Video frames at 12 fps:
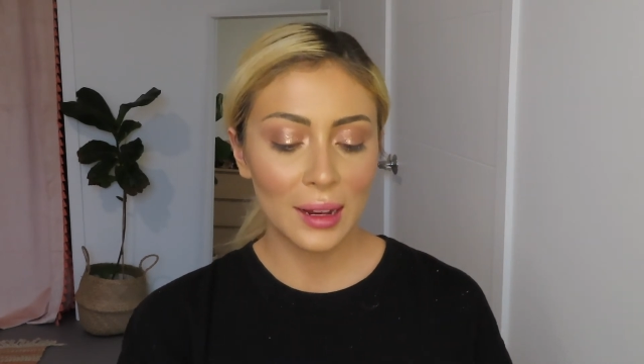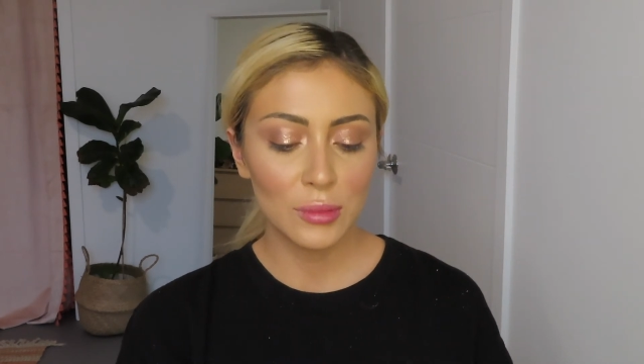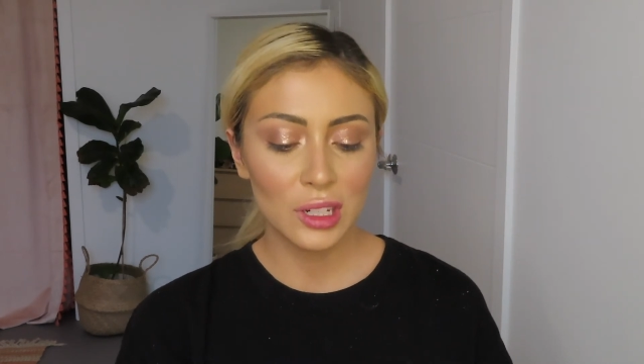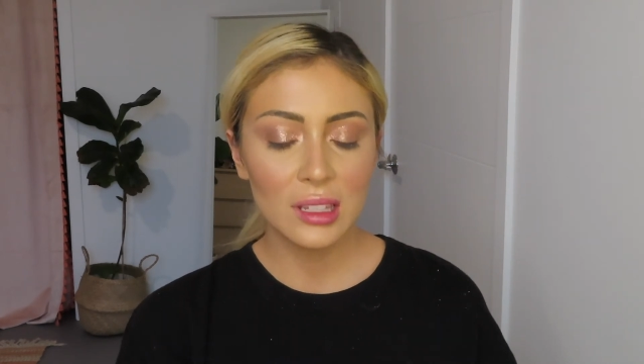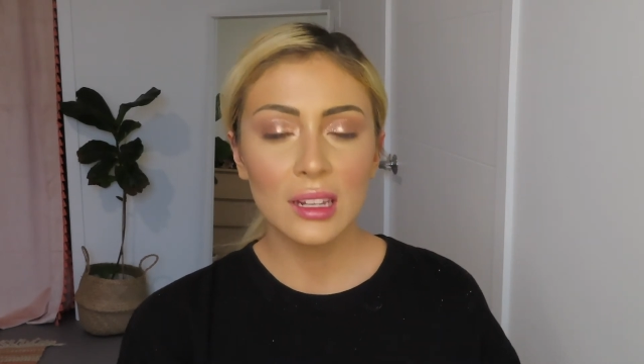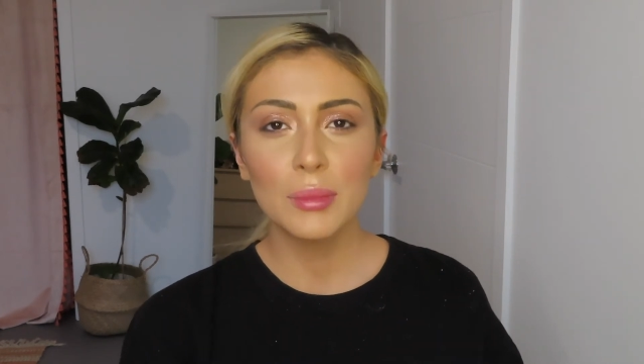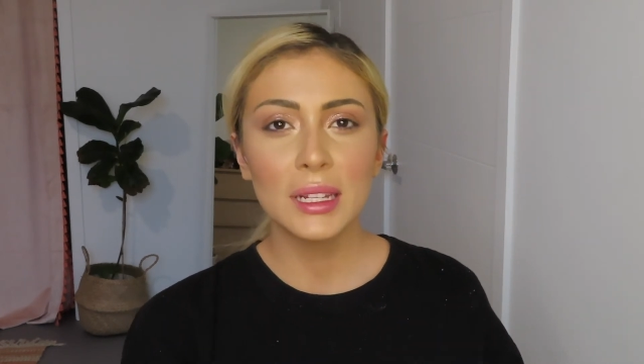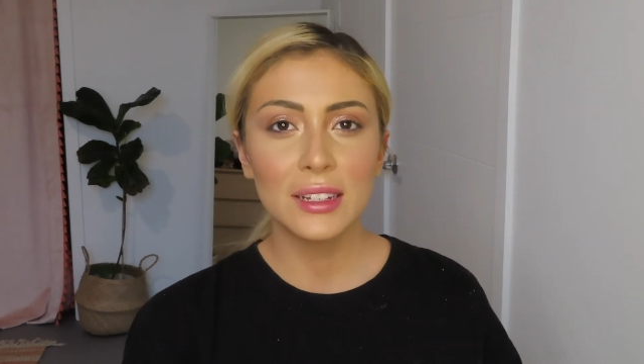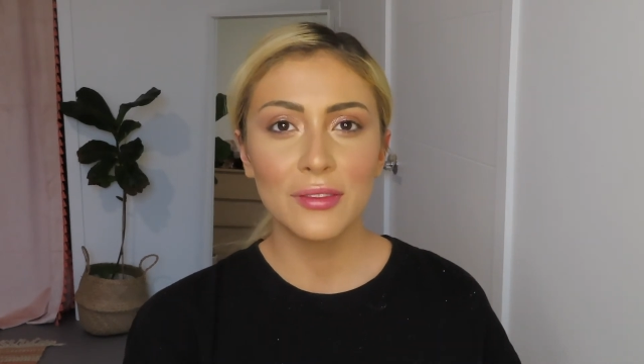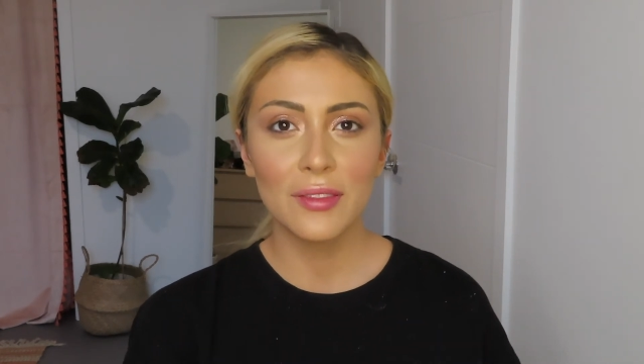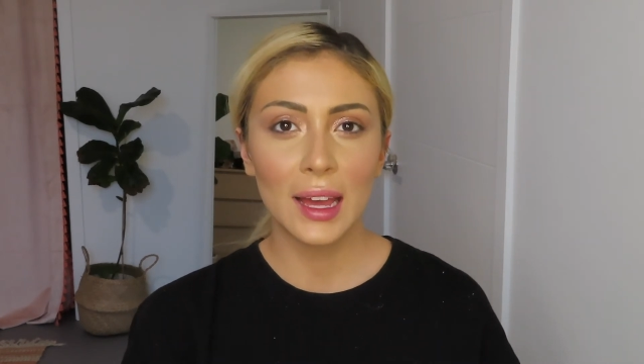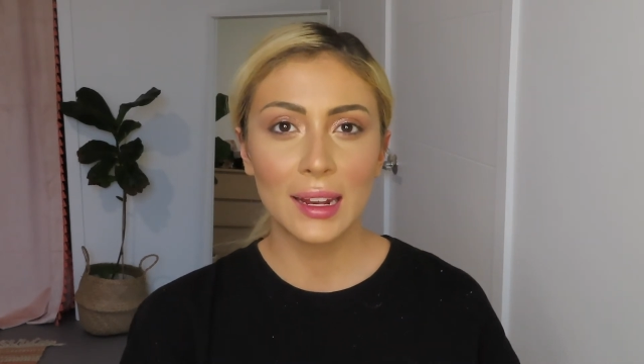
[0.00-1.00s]
and I'm just going to be
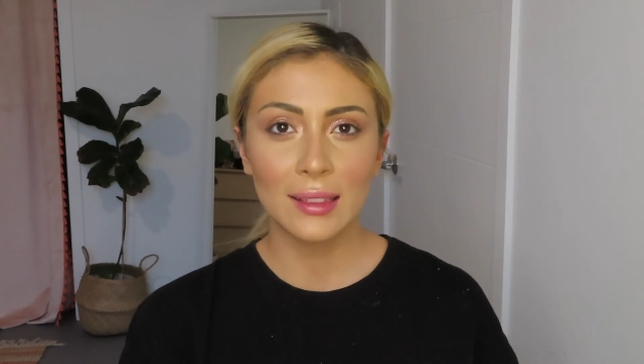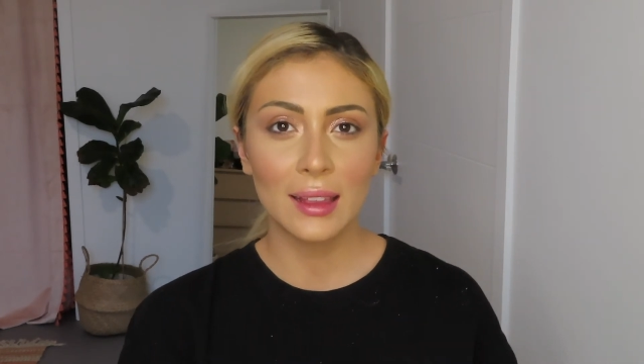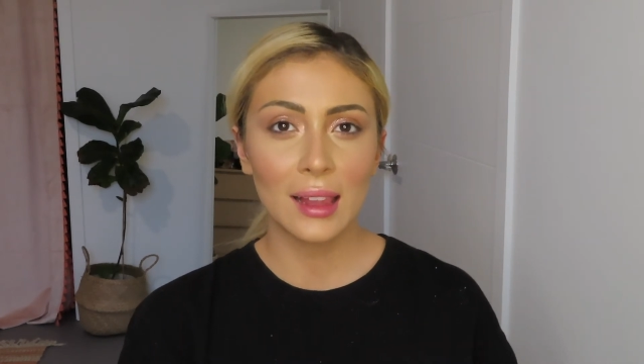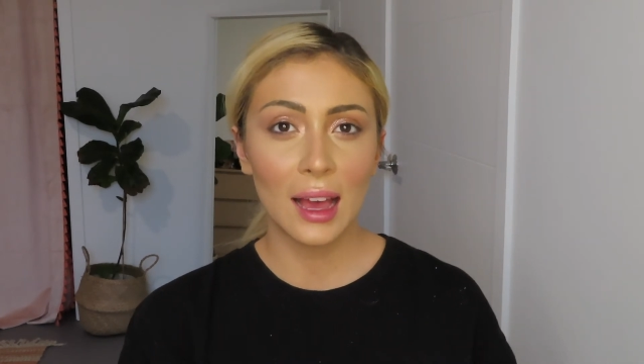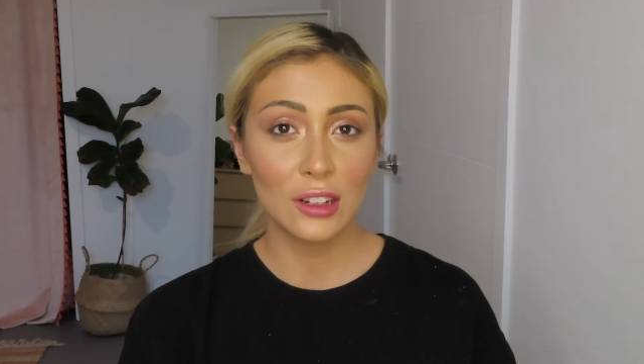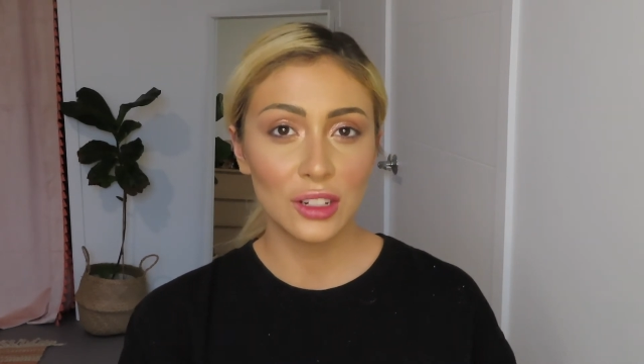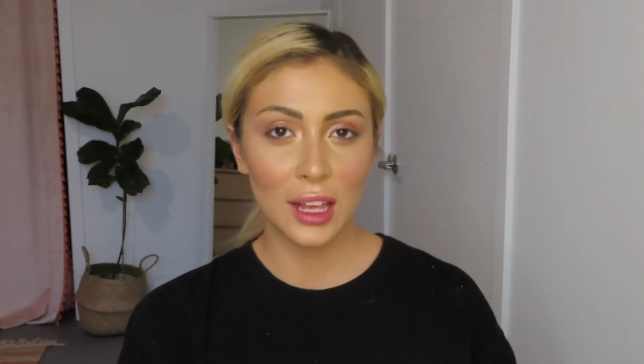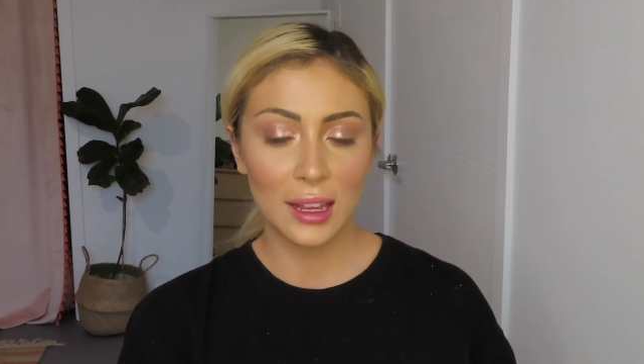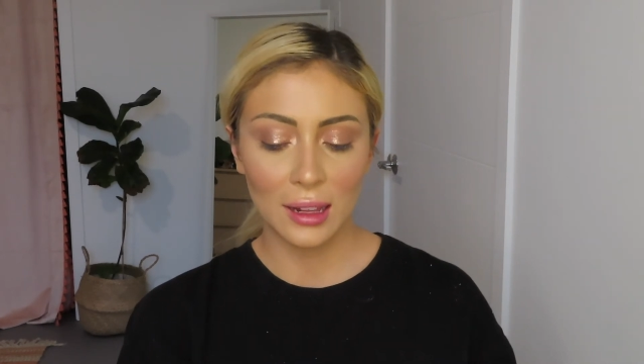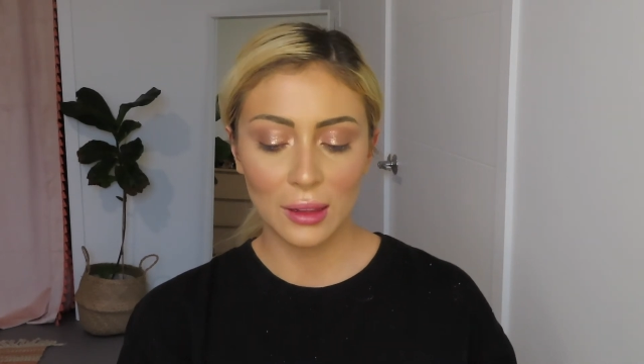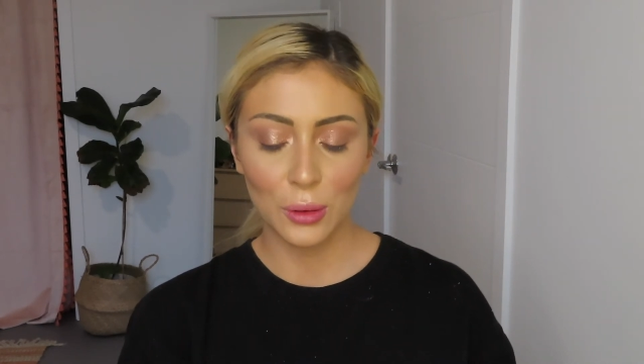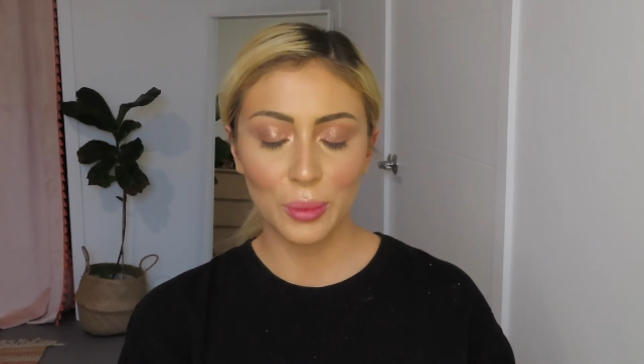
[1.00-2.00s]
defining the lash
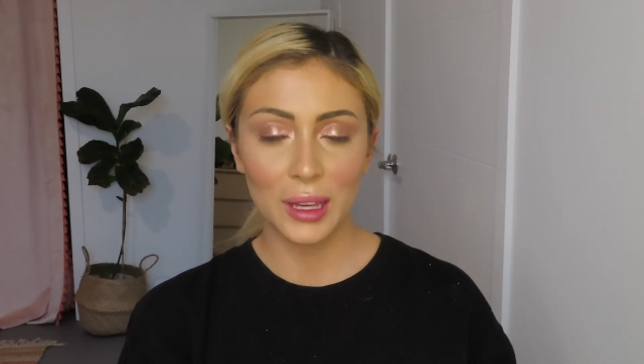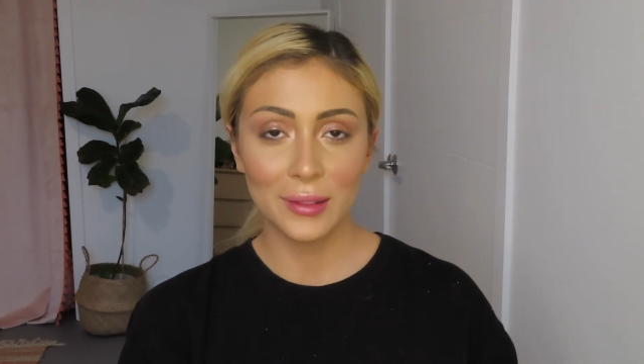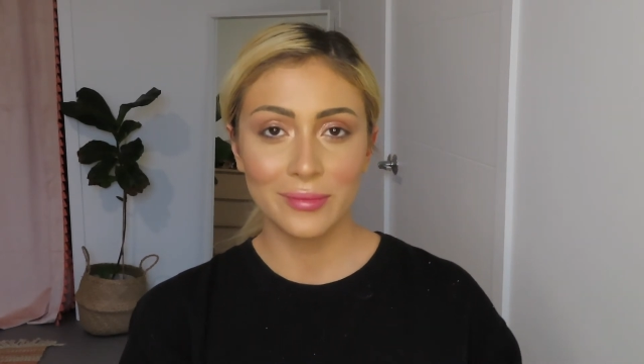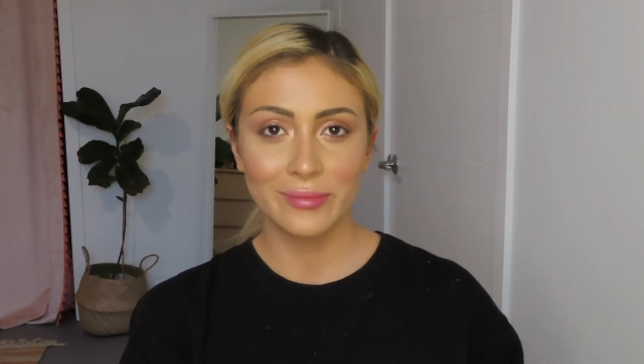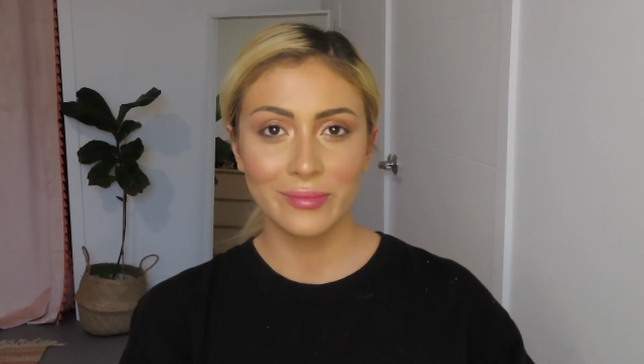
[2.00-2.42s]
line a little bit.